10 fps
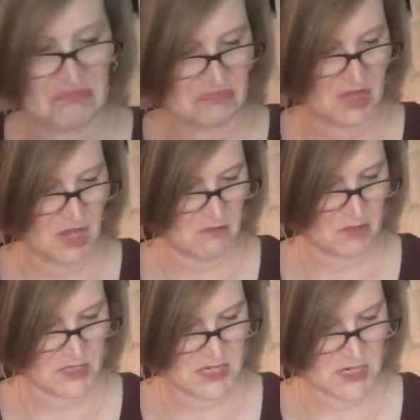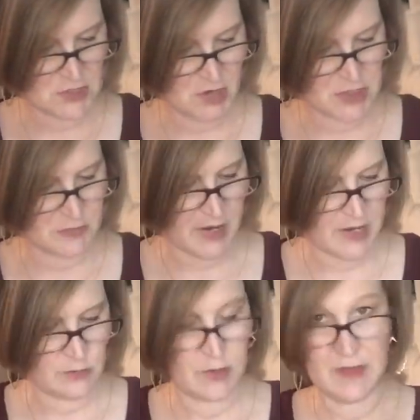I didn't realize I had a scratch on my
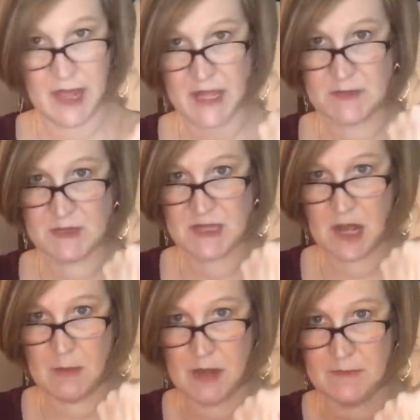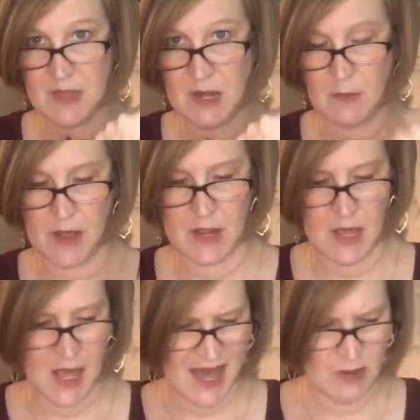hand. One of the cats must have got me. Anyway,
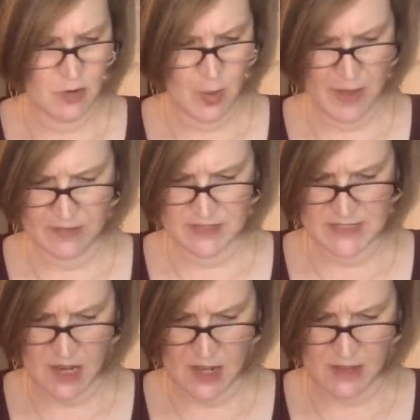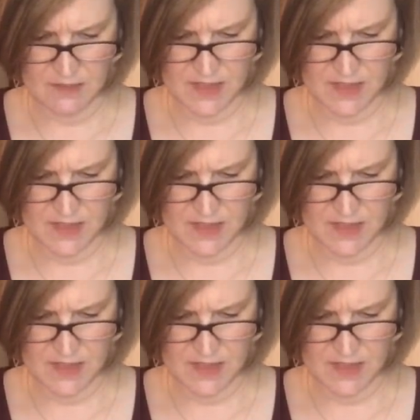I don't know about this guy.